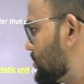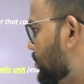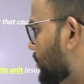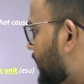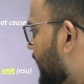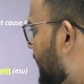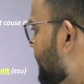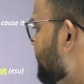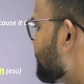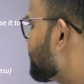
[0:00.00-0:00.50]

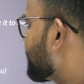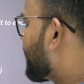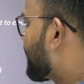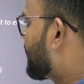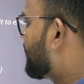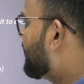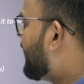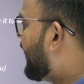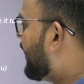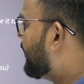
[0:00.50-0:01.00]
Okay,
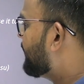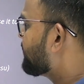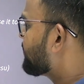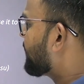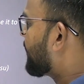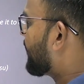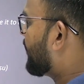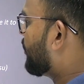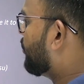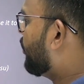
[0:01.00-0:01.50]
now
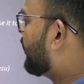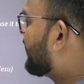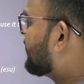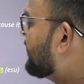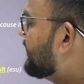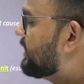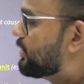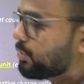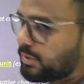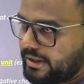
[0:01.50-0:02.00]
what are
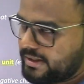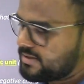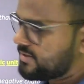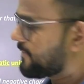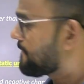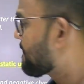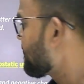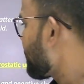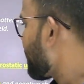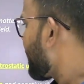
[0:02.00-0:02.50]
the units?